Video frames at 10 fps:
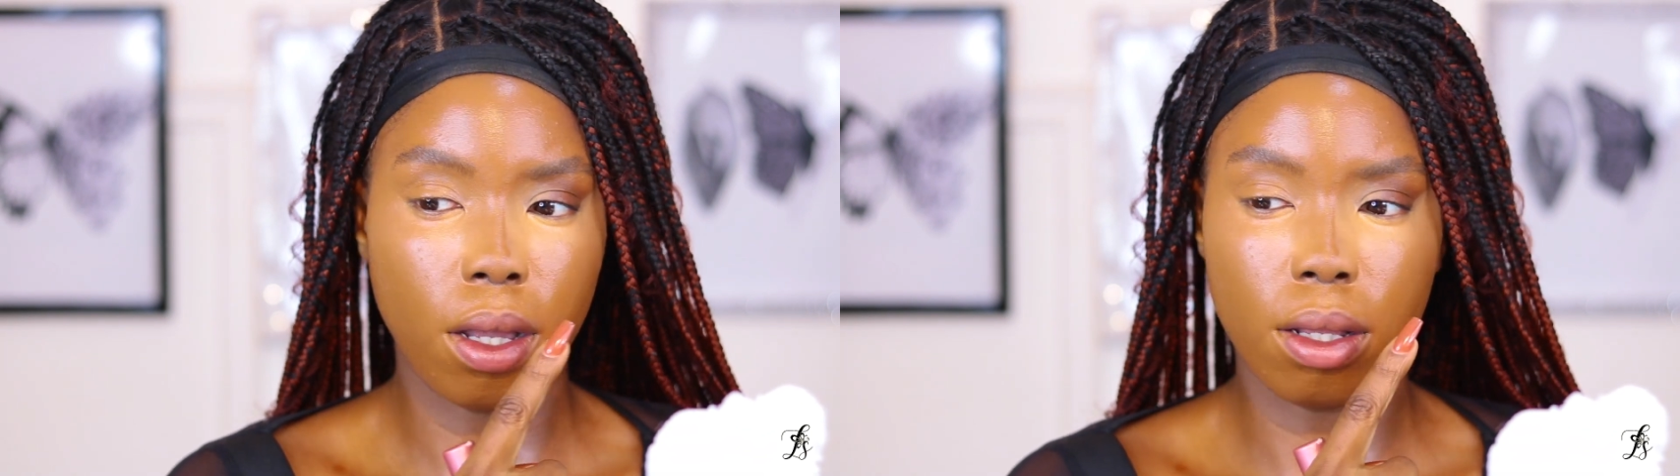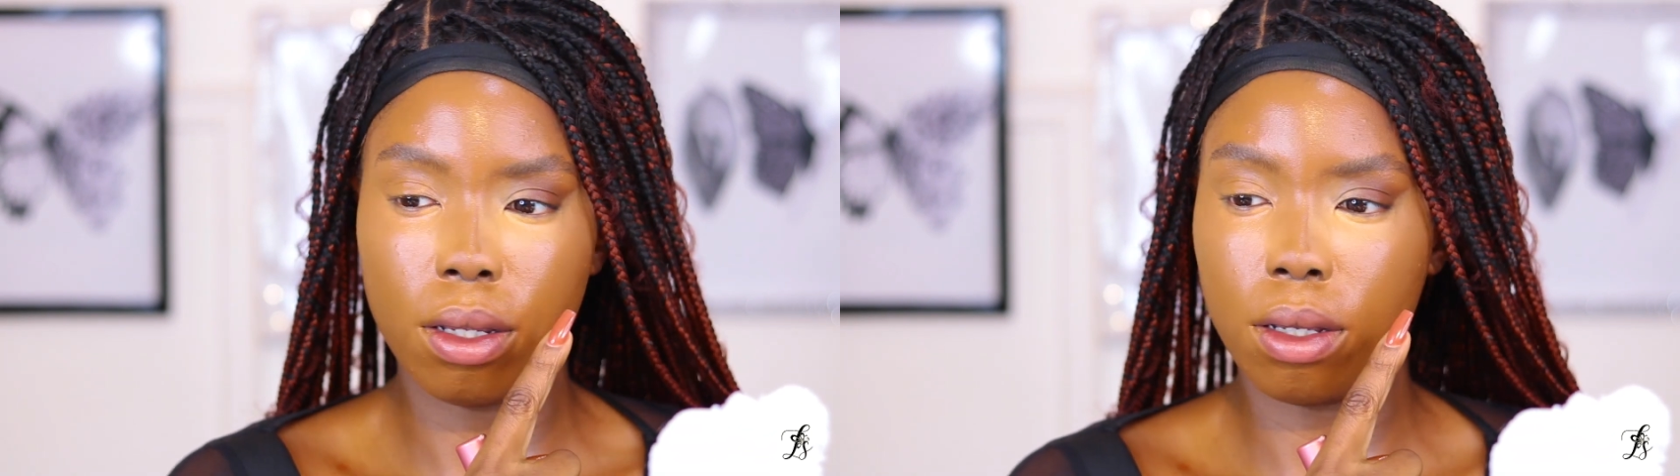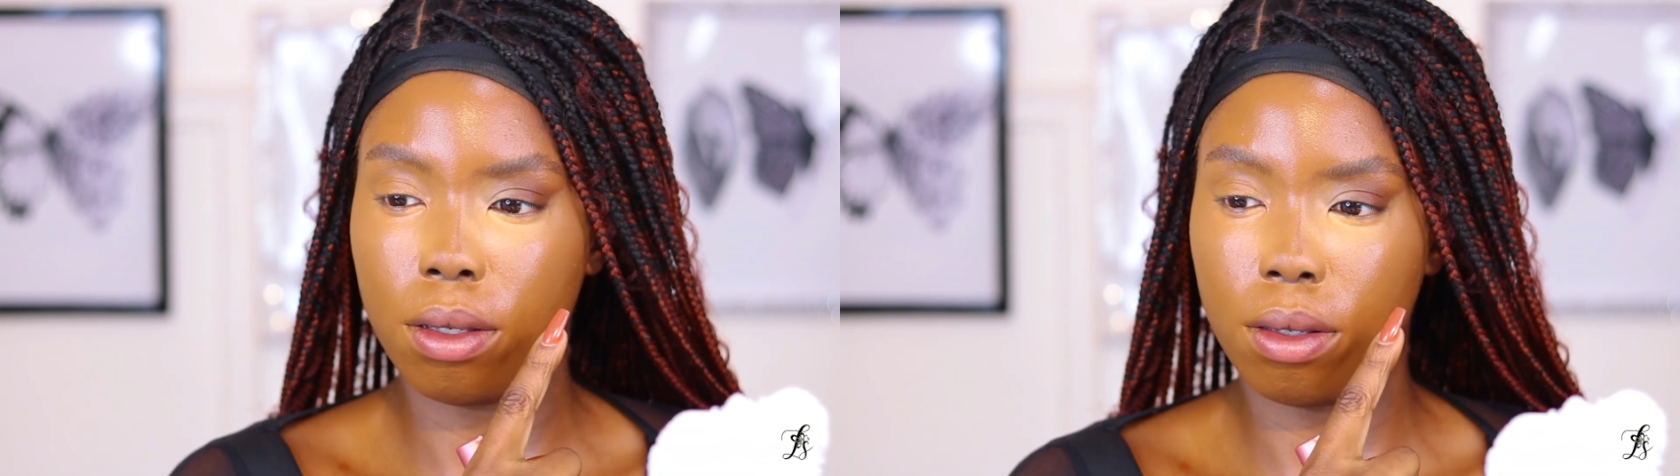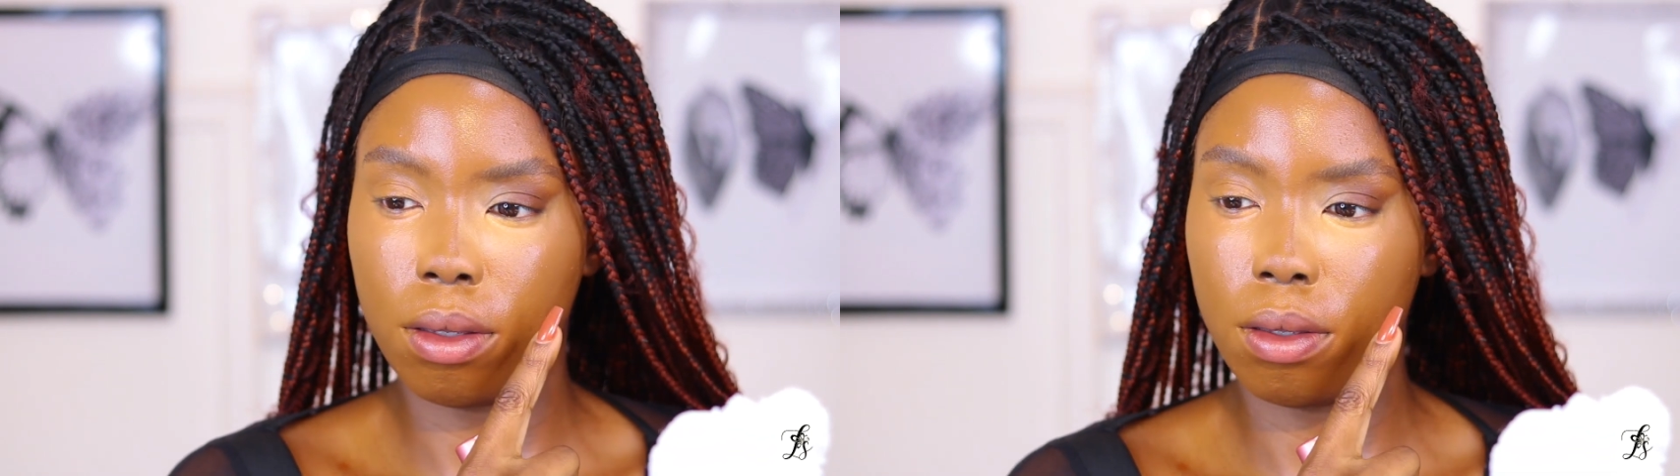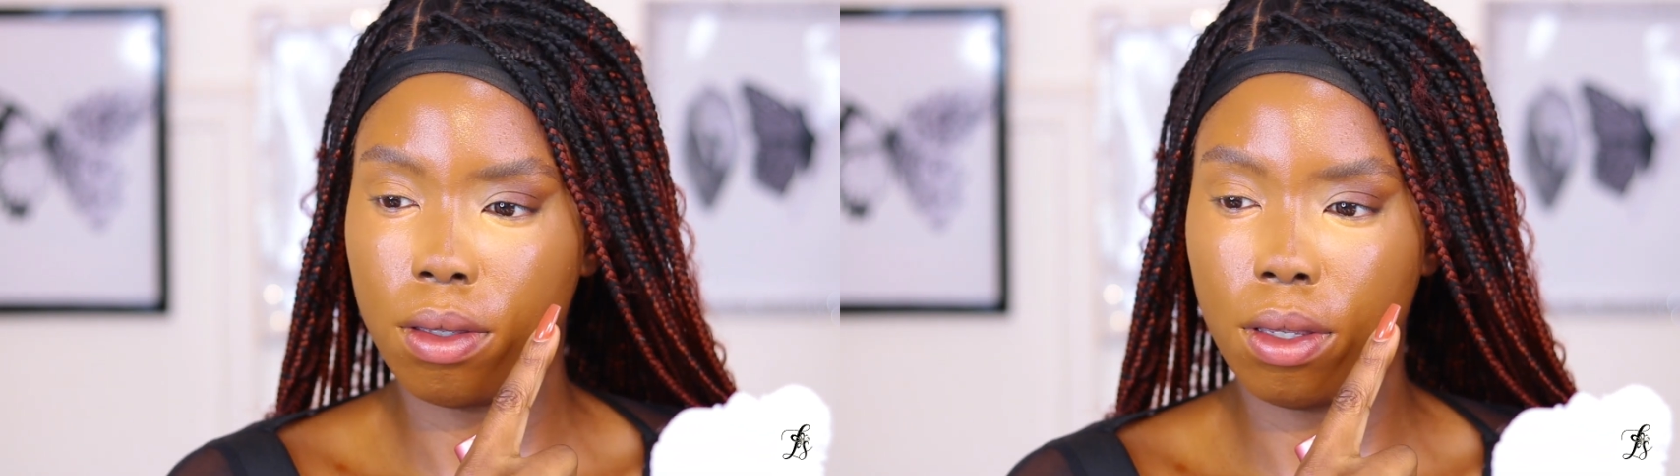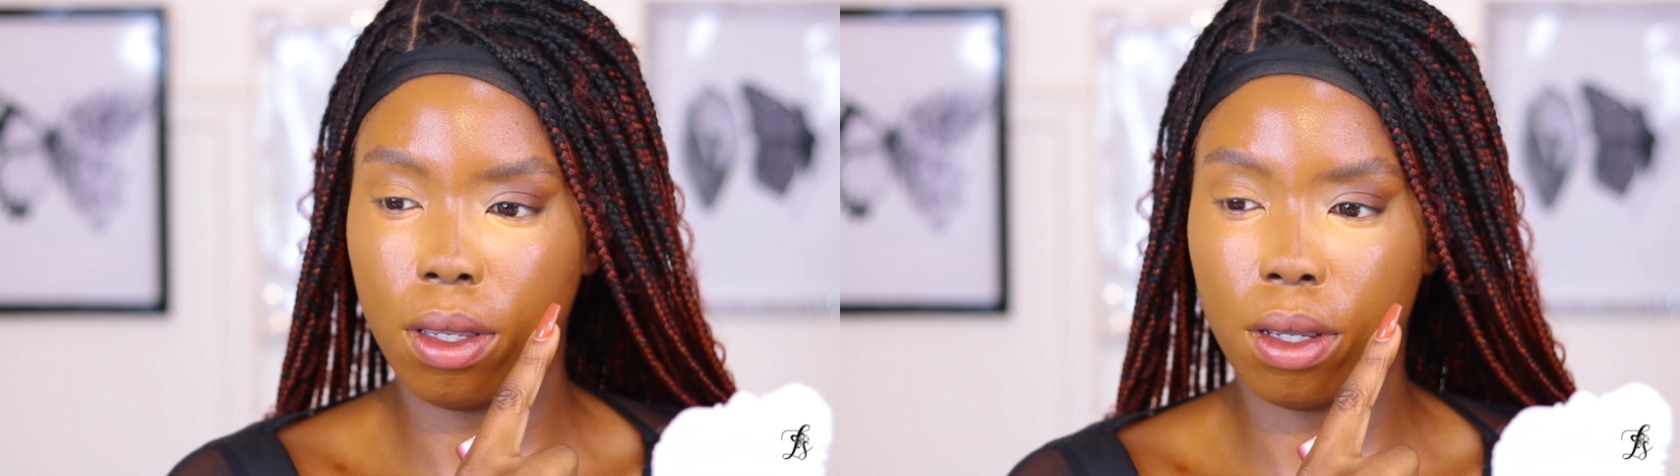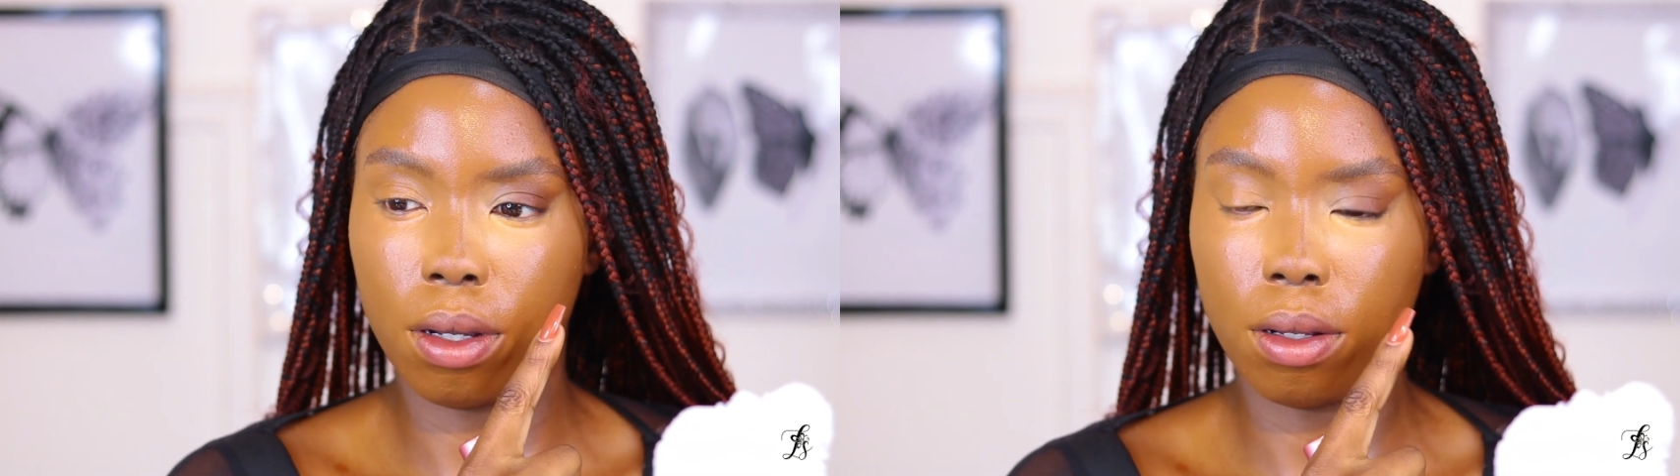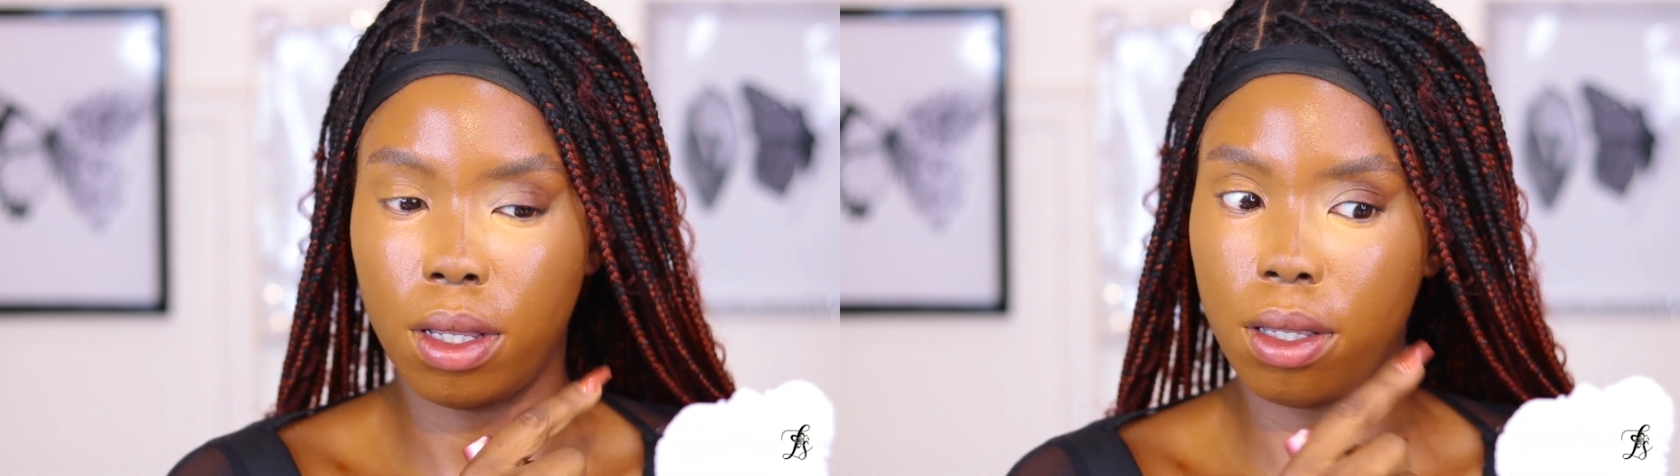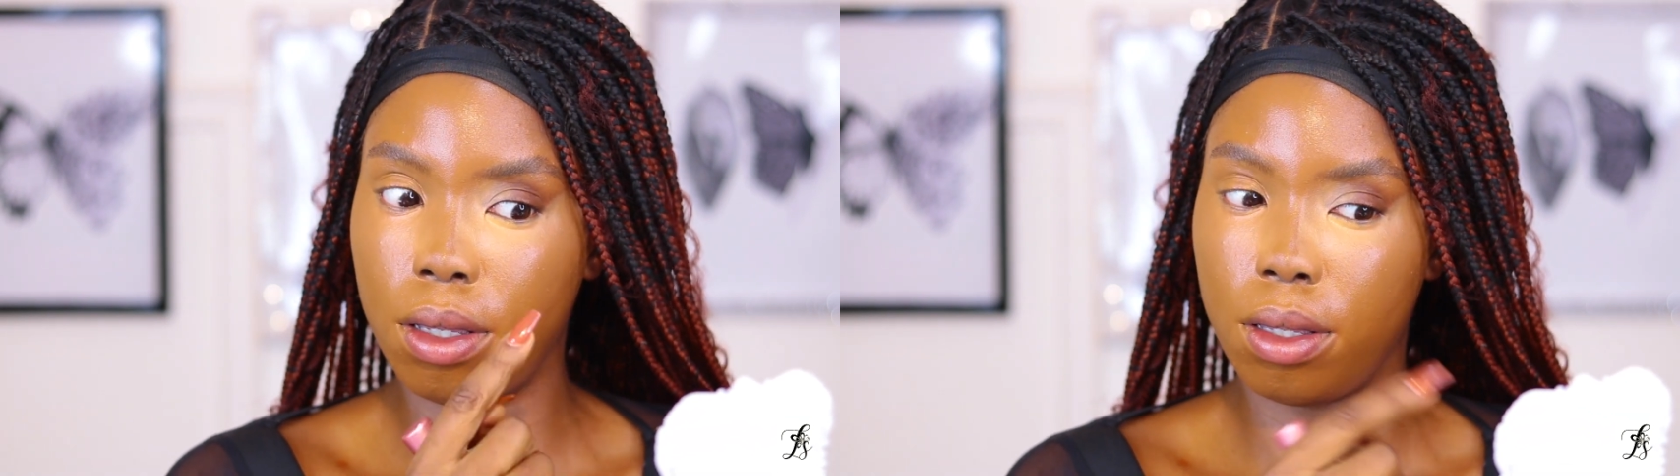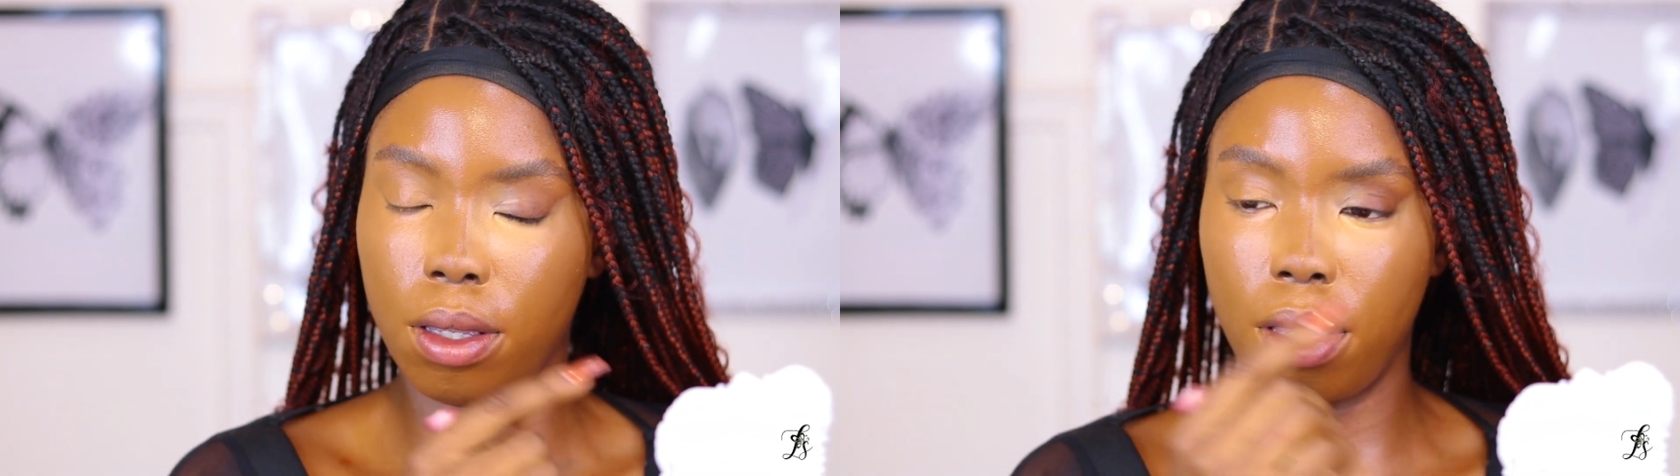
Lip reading: and then see here, like